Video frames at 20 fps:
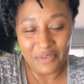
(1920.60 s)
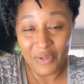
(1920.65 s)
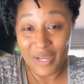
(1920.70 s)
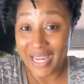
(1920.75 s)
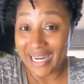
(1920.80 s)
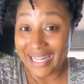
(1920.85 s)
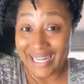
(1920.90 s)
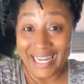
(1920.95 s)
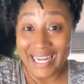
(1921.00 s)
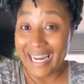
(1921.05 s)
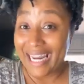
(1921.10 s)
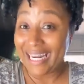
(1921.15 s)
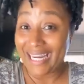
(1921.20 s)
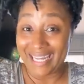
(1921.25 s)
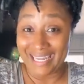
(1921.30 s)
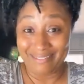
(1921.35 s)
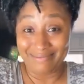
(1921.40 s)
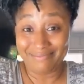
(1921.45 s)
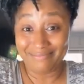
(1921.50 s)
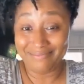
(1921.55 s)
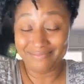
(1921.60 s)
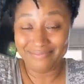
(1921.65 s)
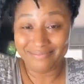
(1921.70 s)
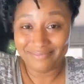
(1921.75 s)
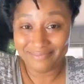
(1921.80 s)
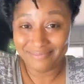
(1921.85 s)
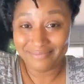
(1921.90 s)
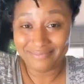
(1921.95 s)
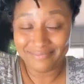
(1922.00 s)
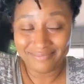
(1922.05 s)
if you had any
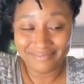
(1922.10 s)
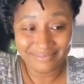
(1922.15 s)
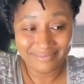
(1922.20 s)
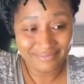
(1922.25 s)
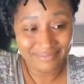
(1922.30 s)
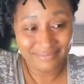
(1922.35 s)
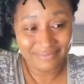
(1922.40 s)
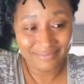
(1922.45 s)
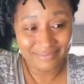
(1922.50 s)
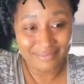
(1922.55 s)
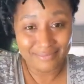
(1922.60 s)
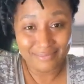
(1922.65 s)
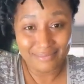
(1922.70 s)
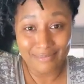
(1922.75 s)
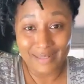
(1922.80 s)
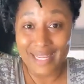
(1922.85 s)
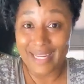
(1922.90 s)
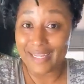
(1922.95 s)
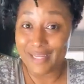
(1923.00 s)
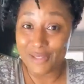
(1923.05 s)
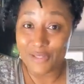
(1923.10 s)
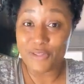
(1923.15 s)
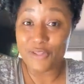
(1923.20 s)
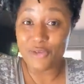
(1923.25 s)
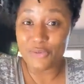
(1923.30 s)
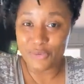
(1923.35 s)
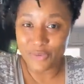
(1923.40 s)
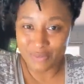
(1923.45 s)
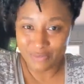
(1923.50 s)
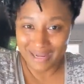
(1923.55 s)
black in
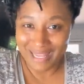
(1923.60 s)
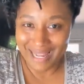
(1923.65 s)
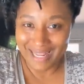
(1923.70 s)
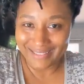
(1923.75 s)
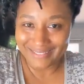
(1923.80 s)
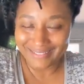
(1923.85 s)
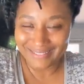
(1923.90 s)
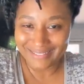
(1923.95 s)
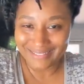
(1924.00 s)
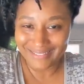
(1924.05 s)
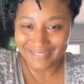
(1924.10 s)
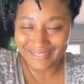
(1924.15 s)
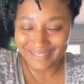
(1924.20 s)
you, you was black.